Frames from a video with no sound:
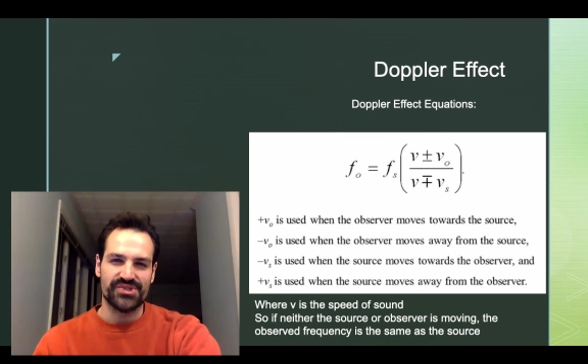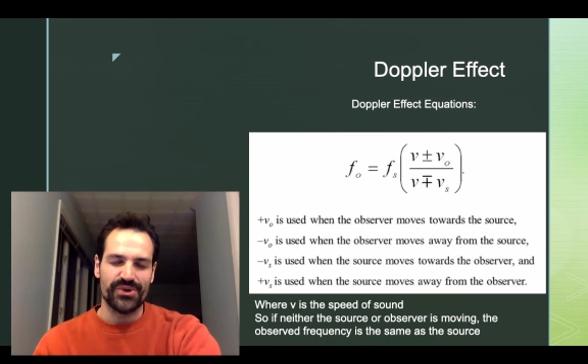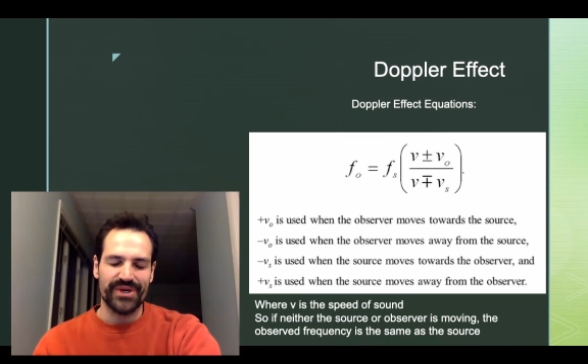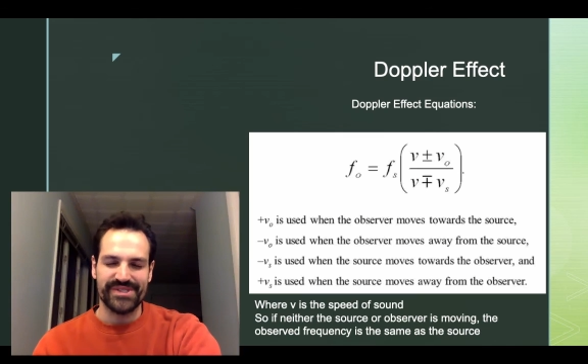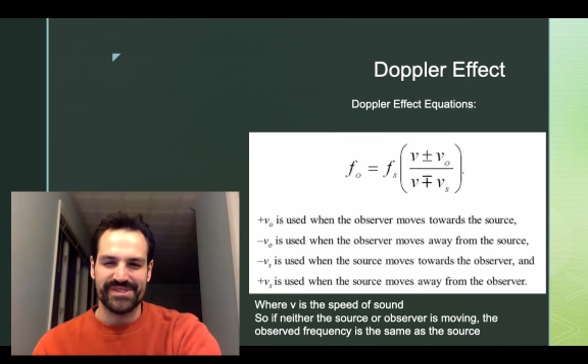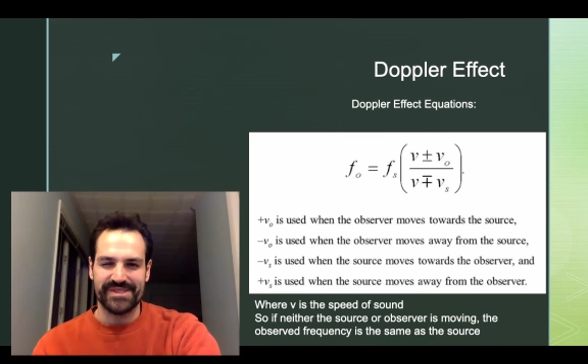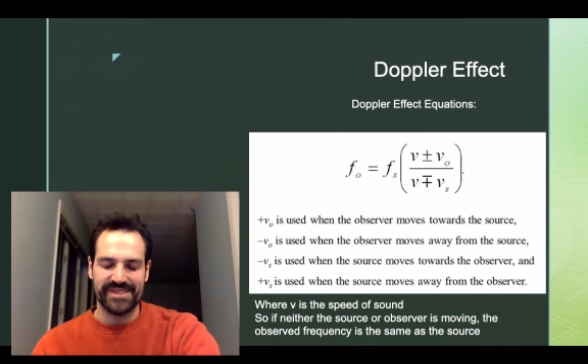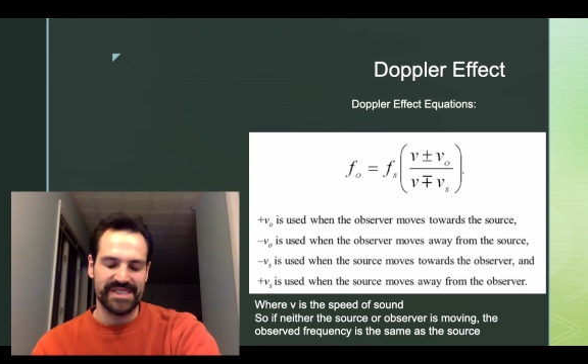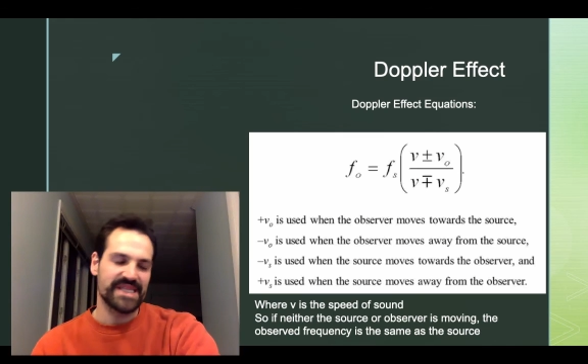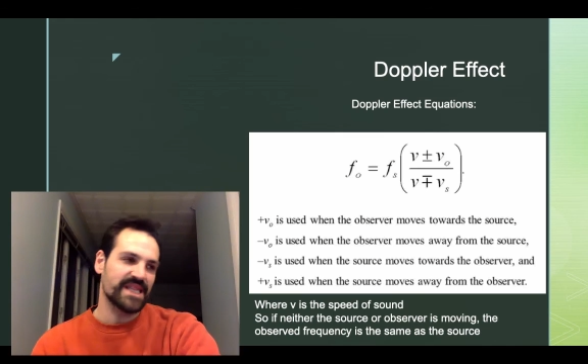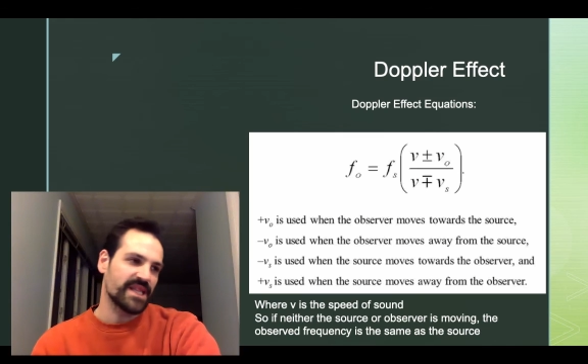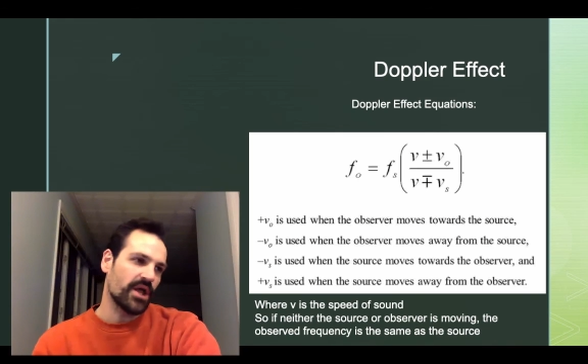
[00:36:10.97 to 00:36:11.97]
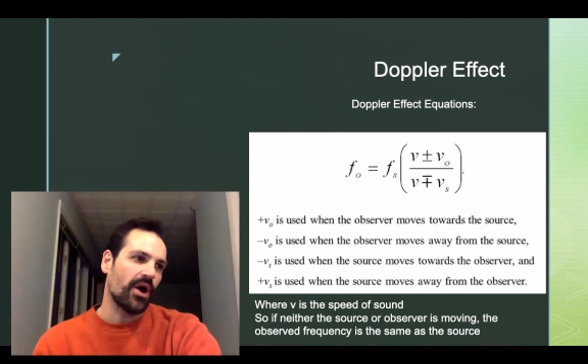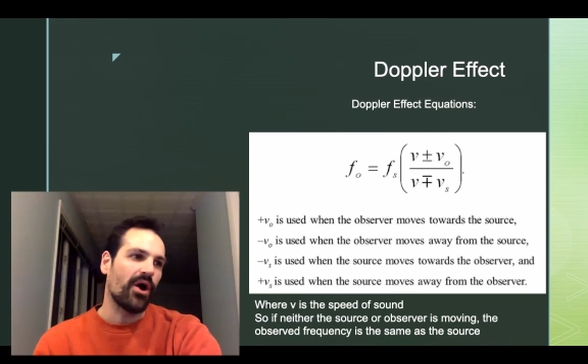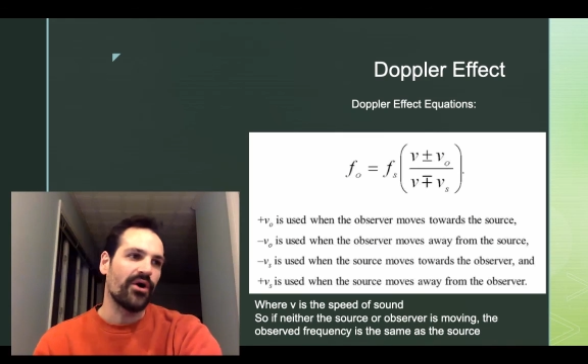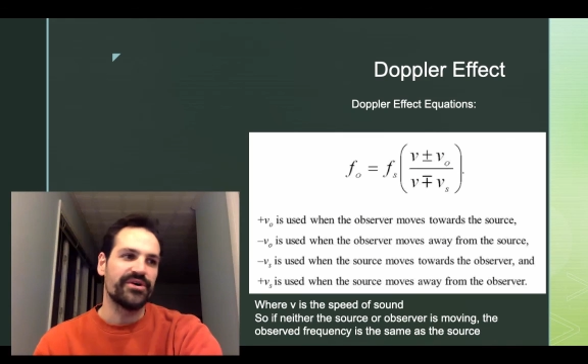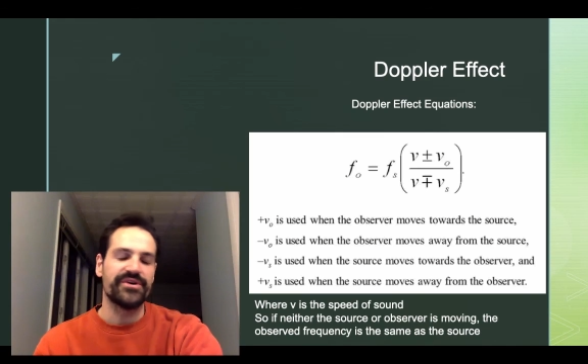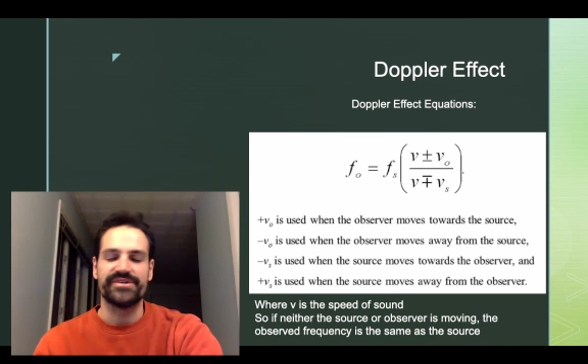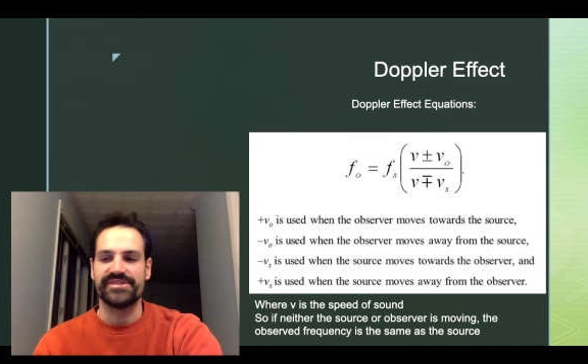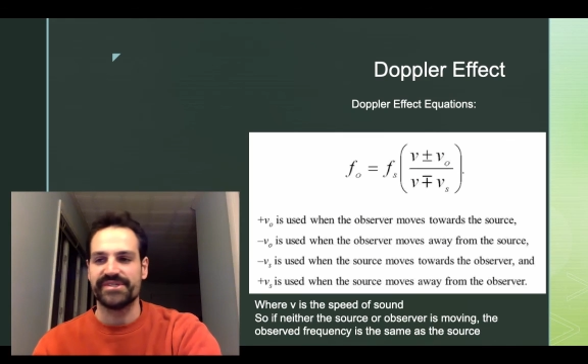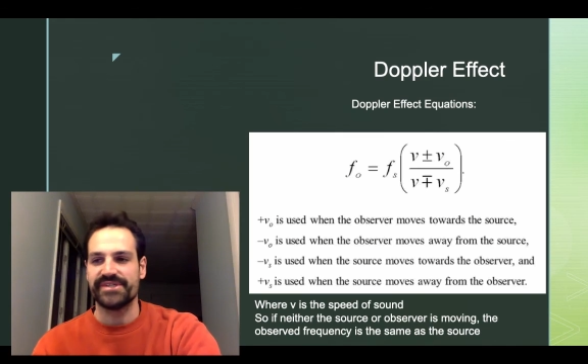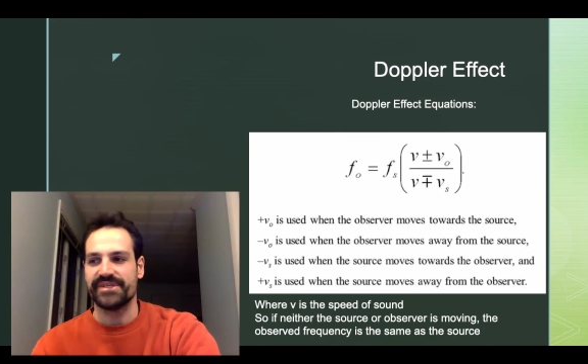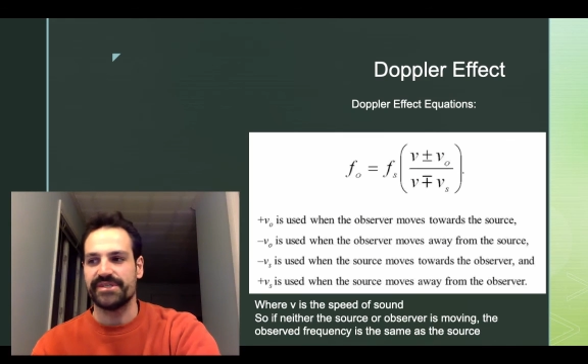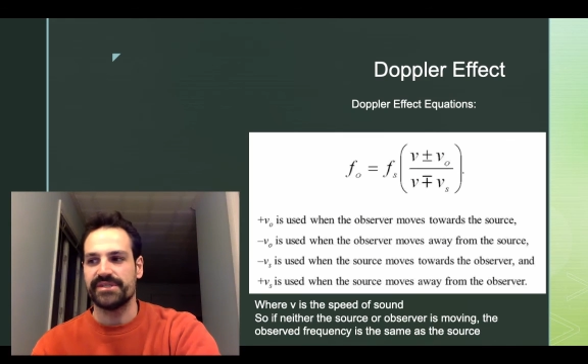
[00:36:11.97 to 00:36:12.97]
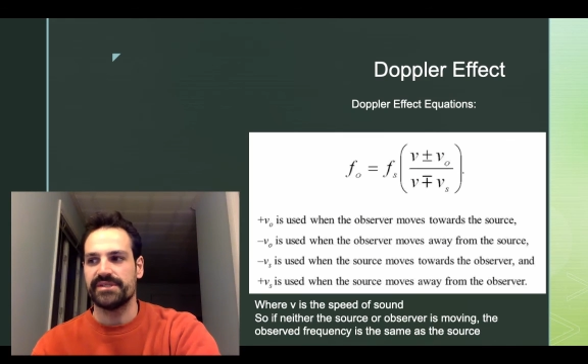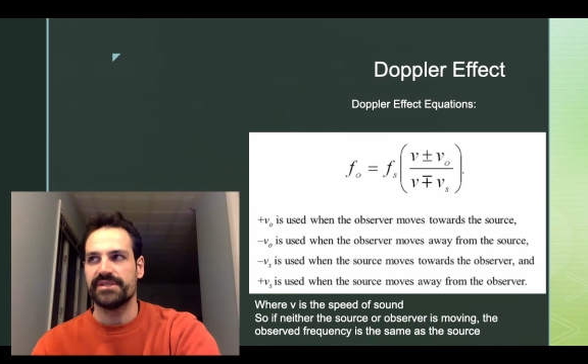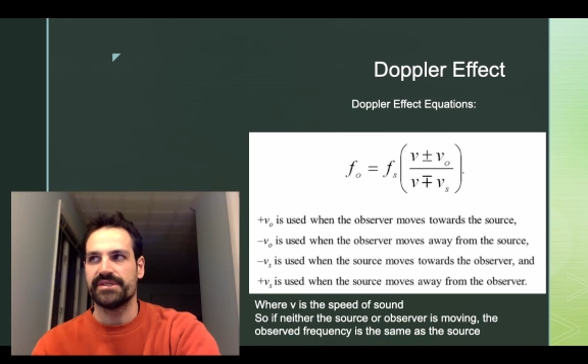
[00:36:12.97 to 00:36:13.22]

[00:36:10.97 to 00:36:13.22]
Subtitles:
so it's harder to